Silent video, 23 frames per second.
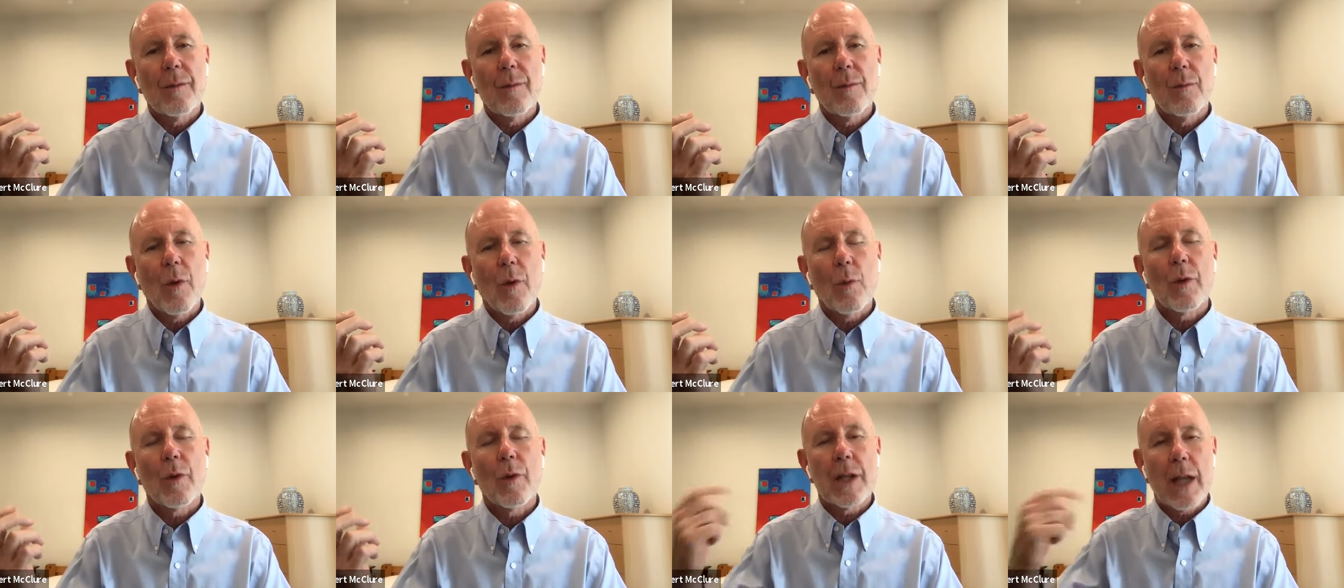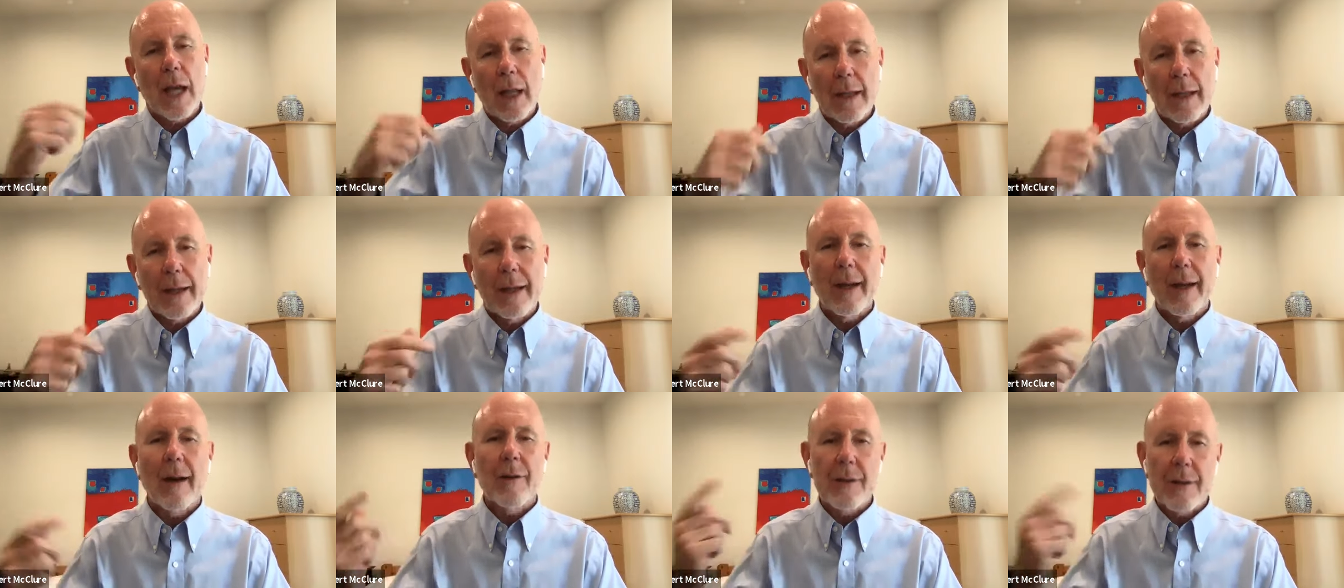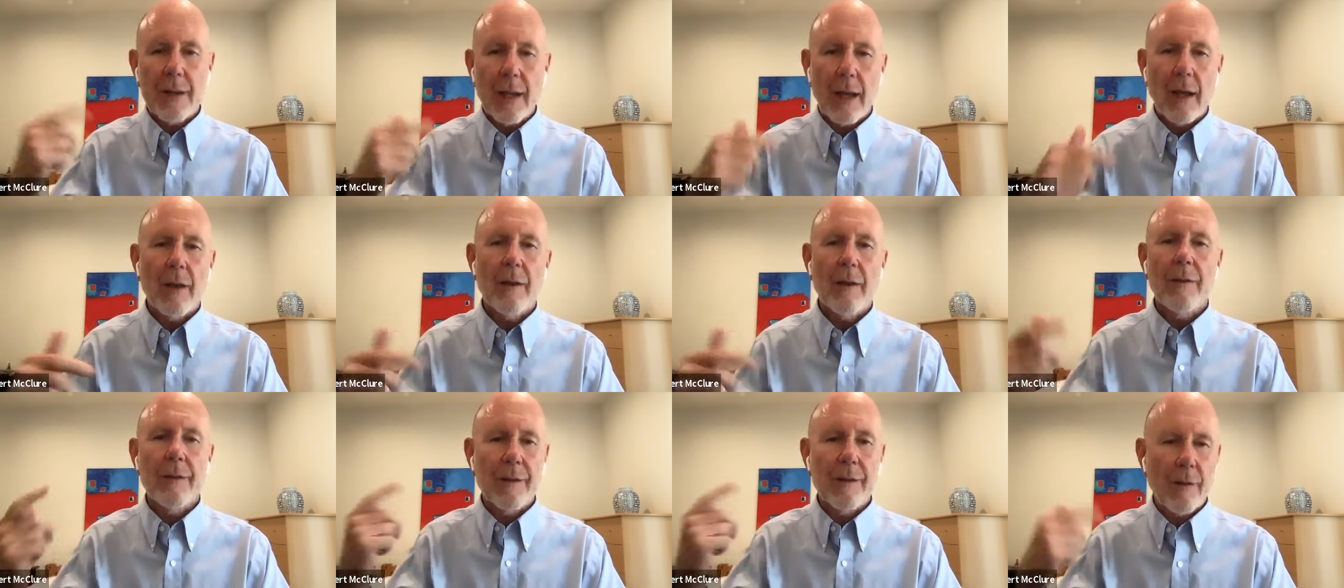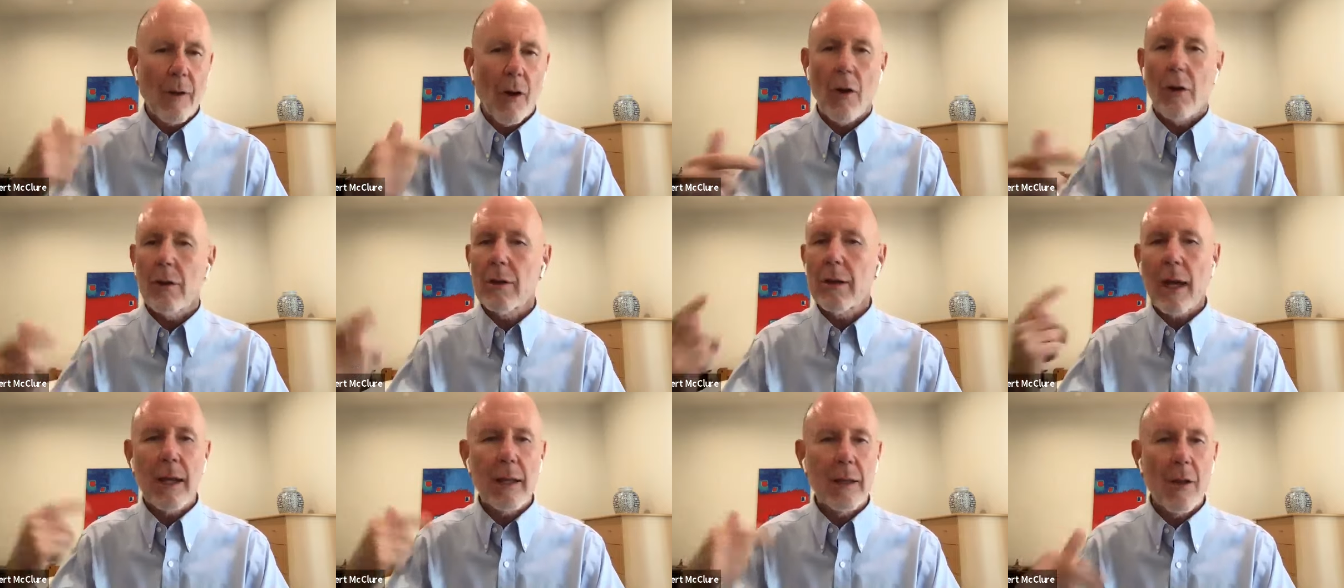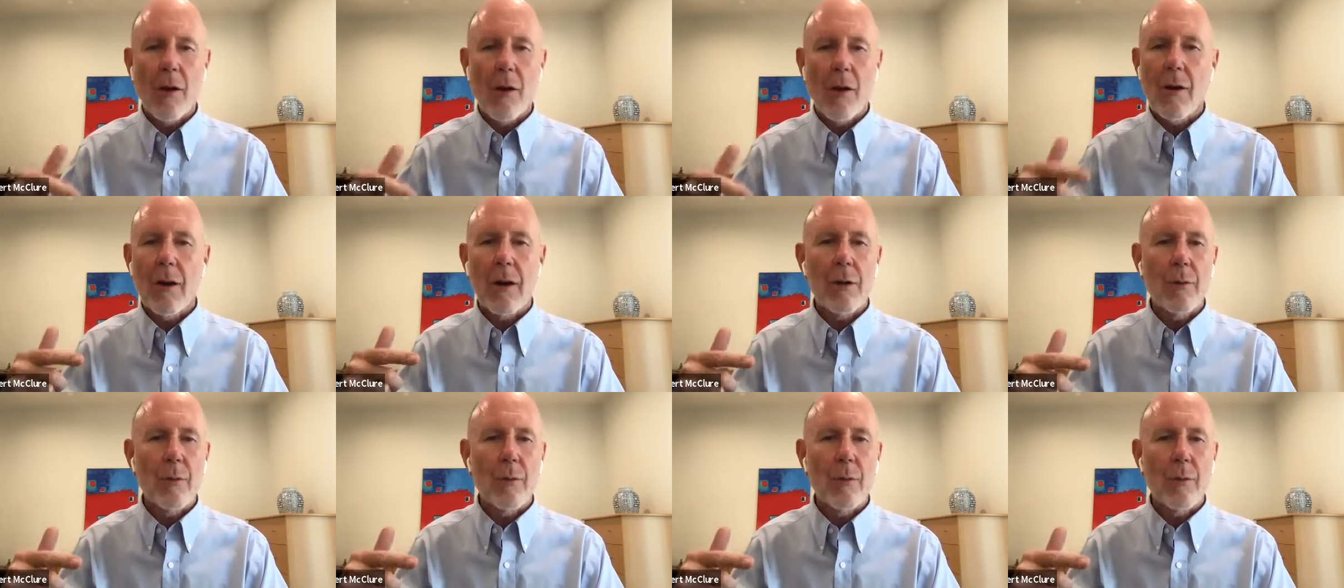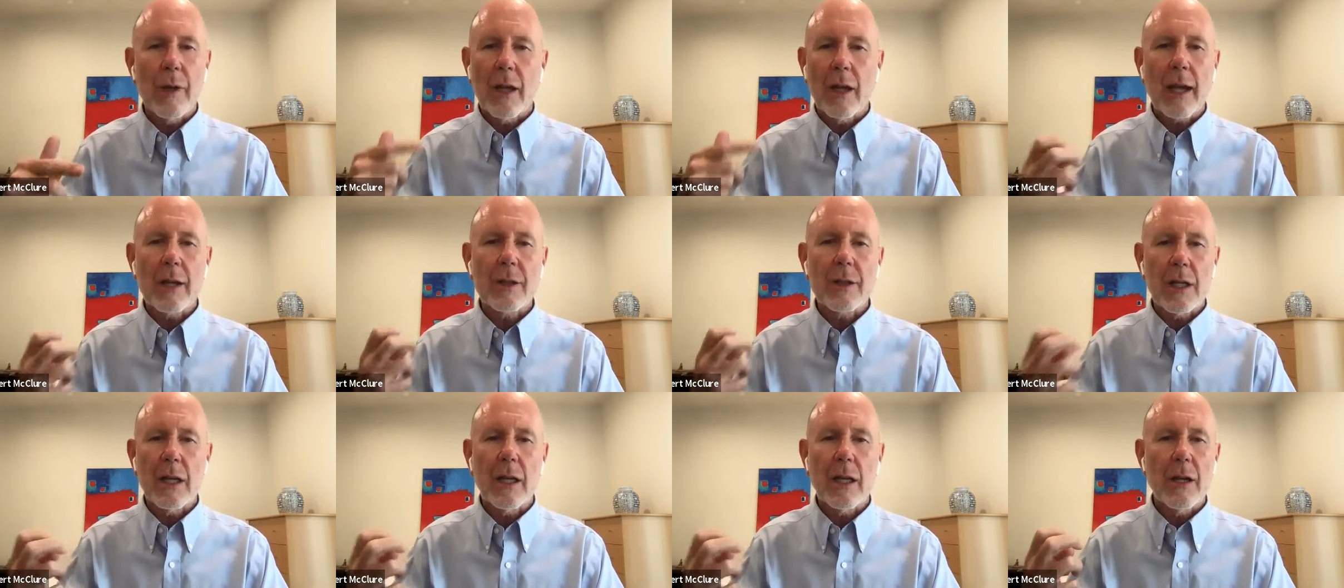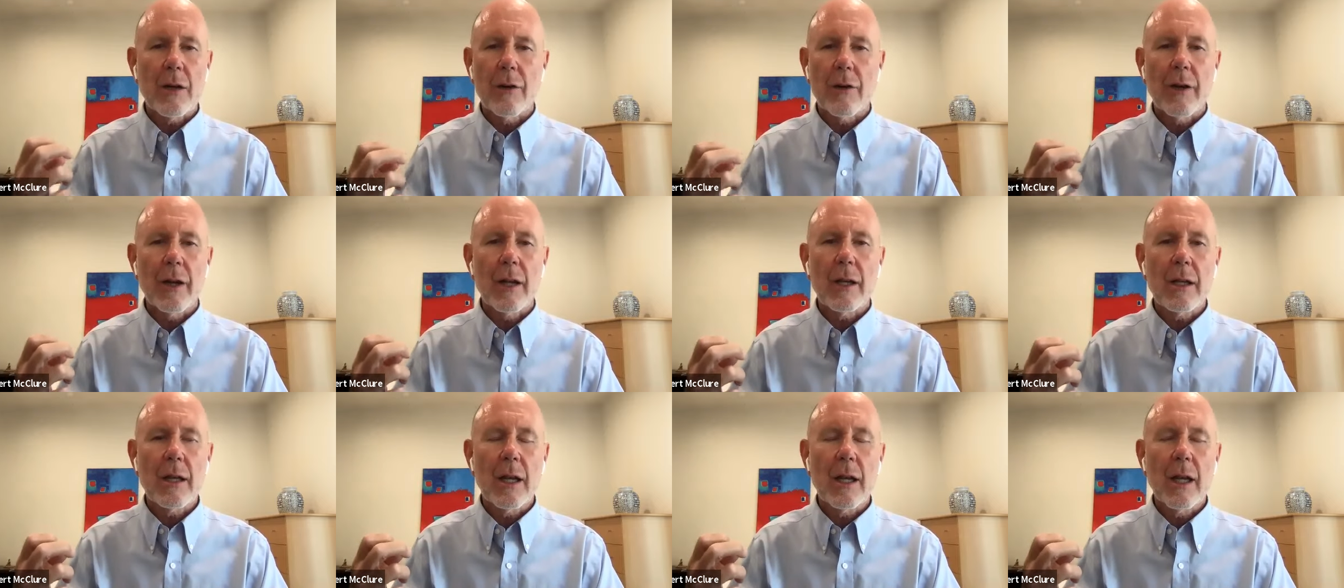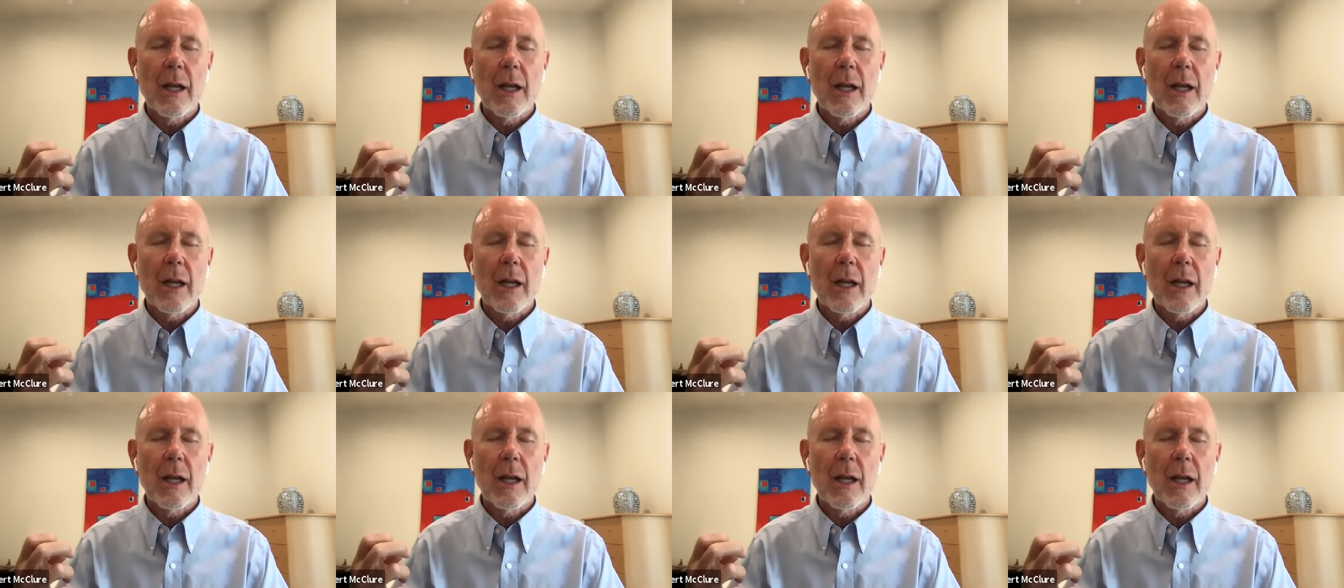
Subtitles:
what we're telling ourselves all day long, we can actually hear it.